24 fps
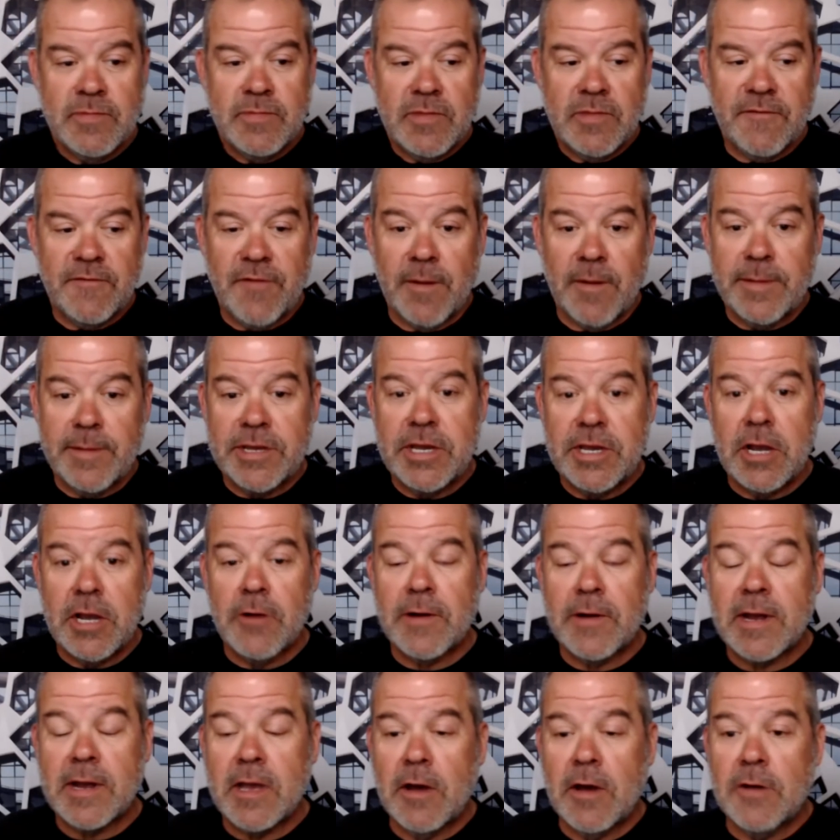from a
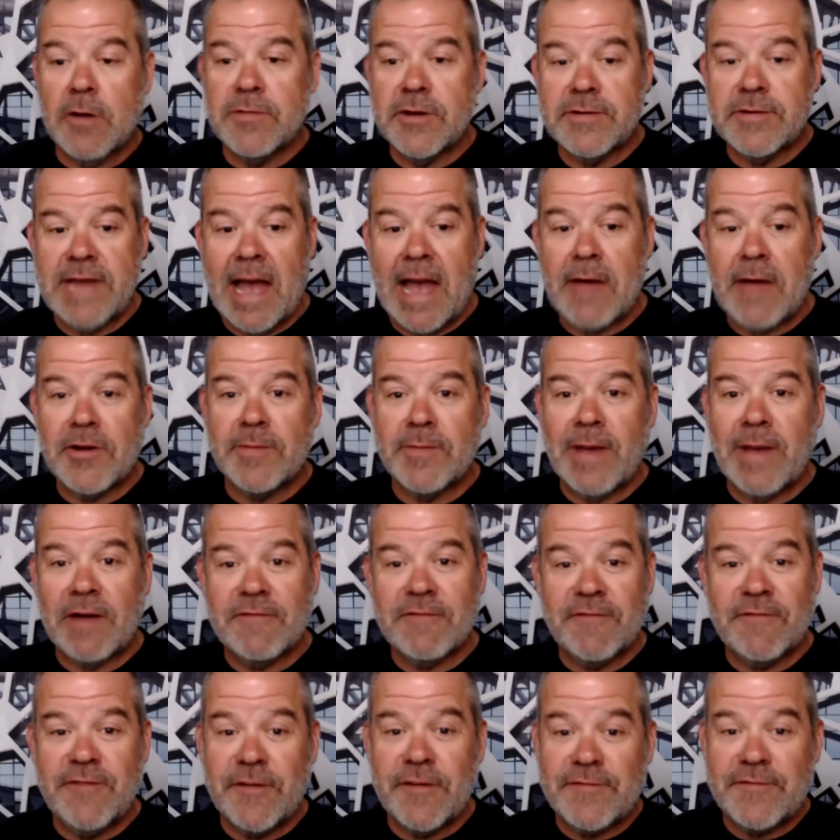year ago they're down about
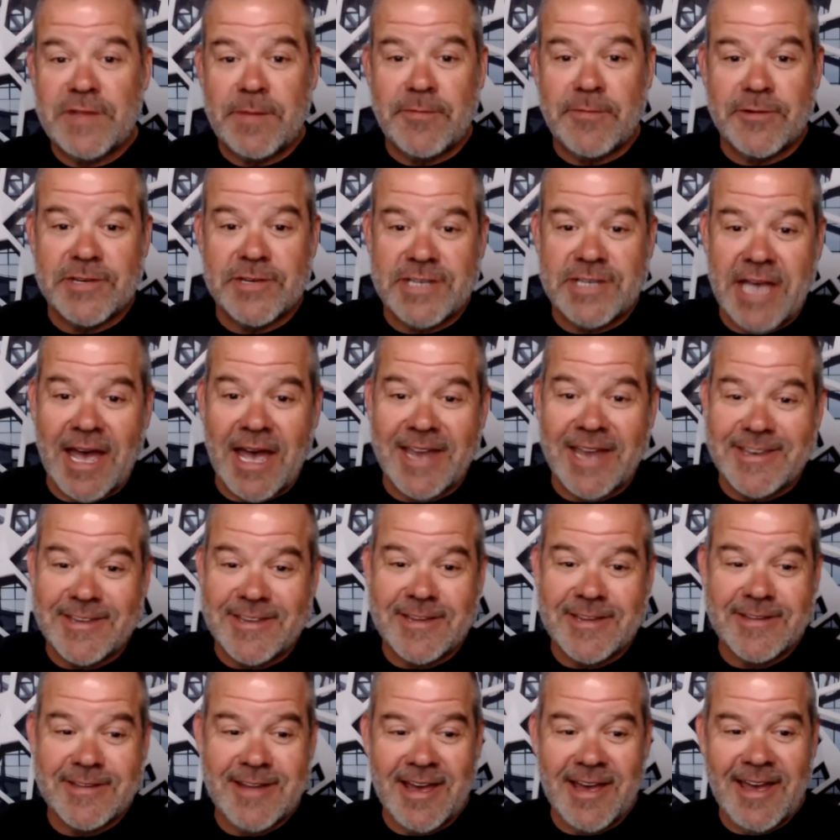50%
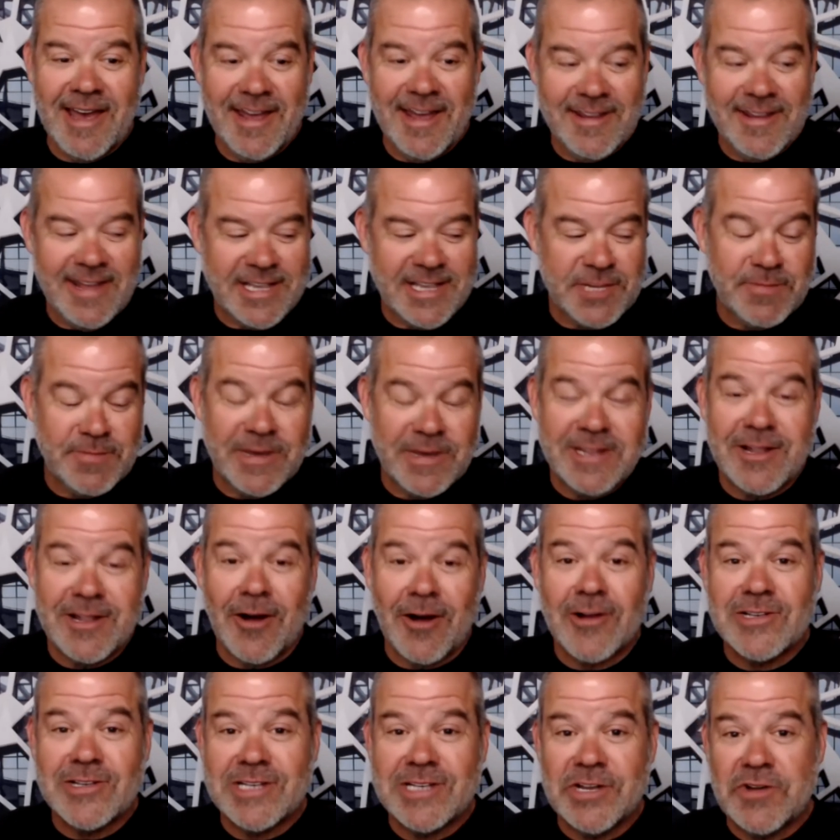and that's been
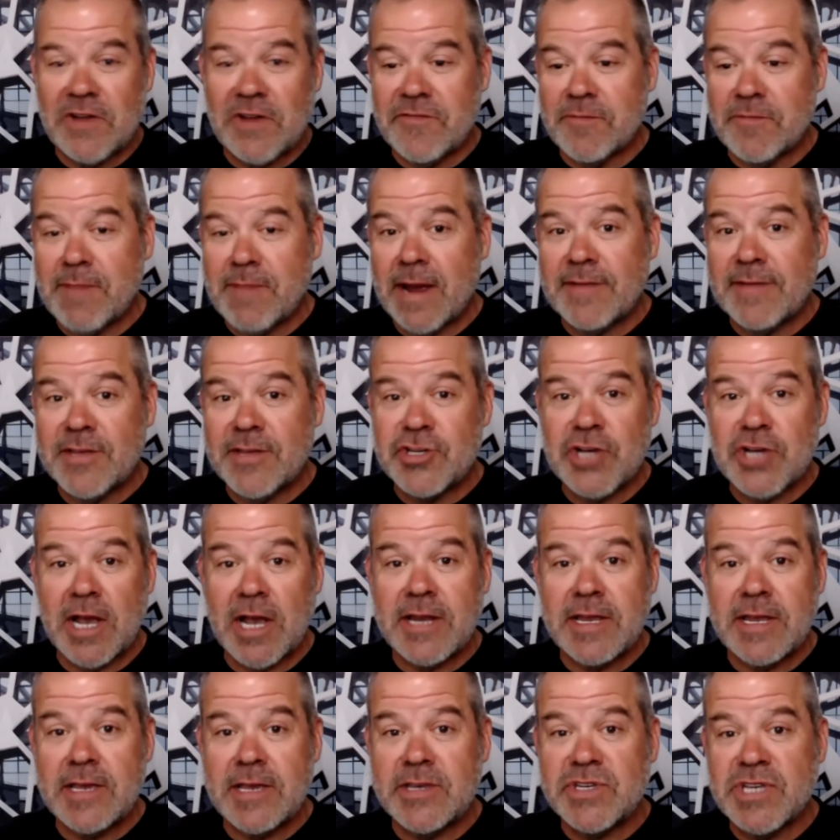largely driven by the
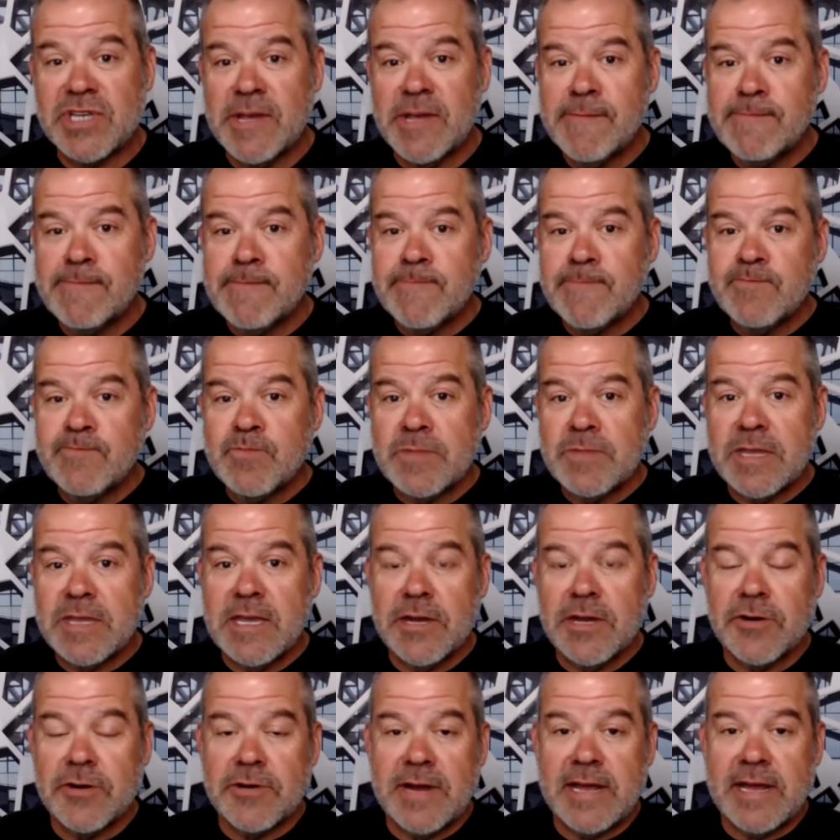chinese
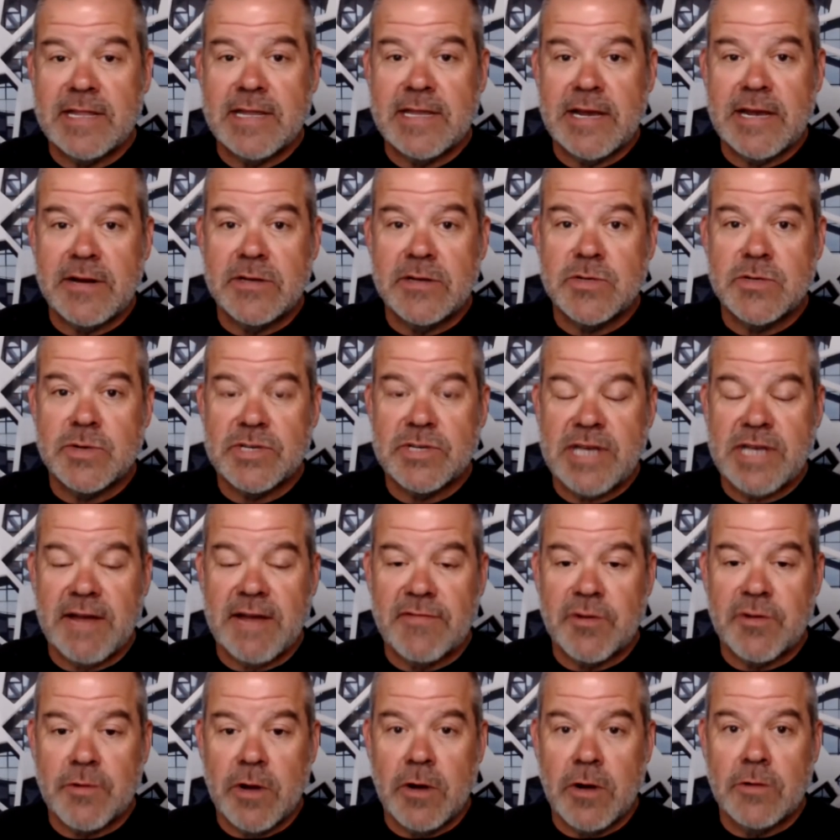internet leaders which have
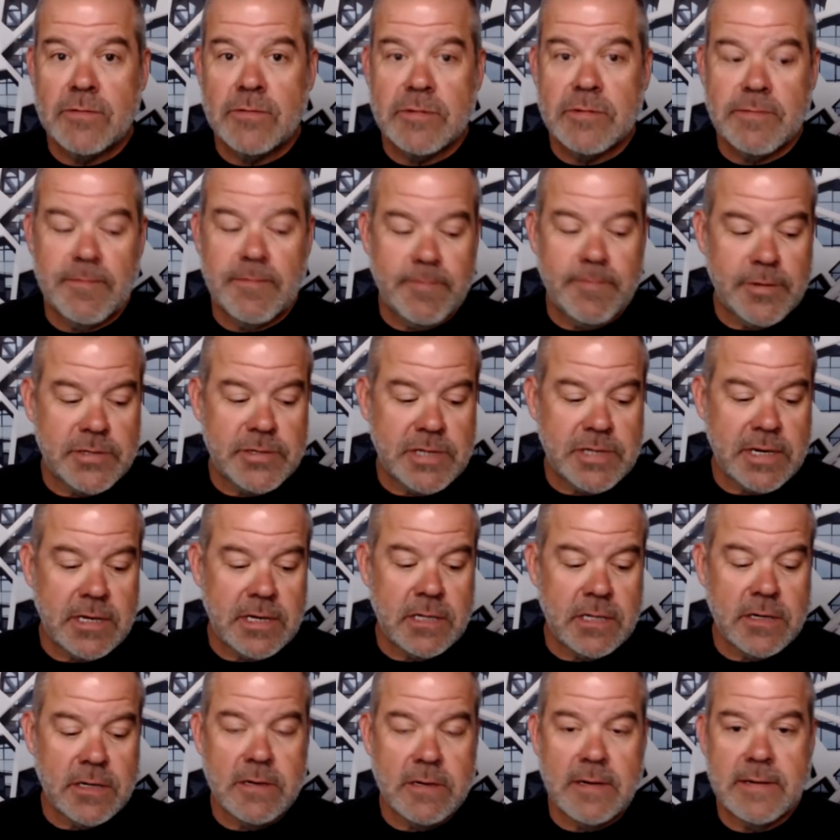their own
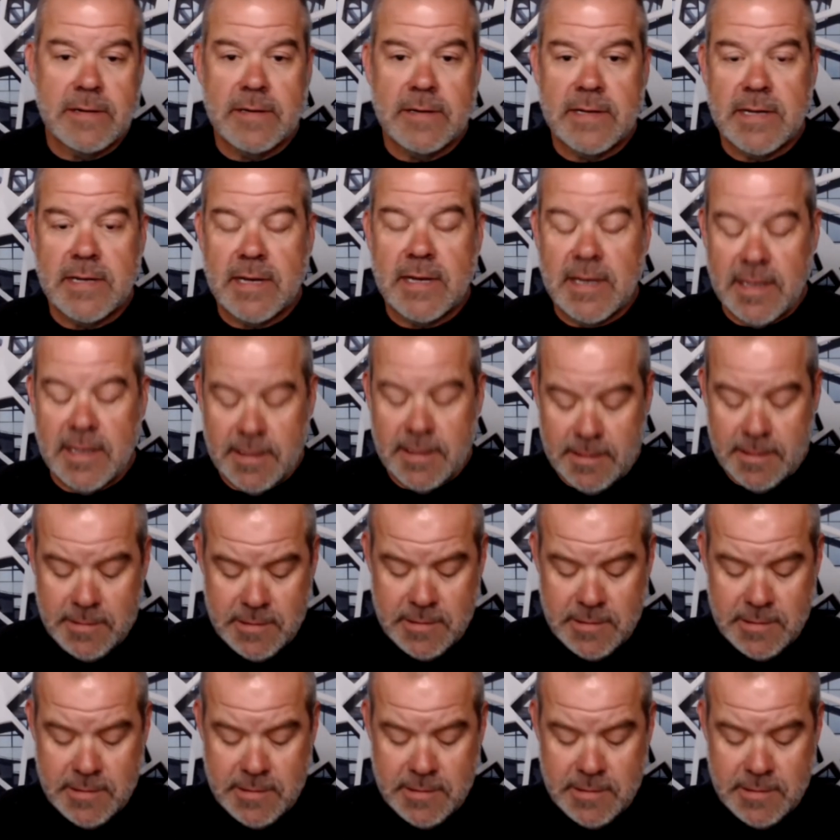particular uh,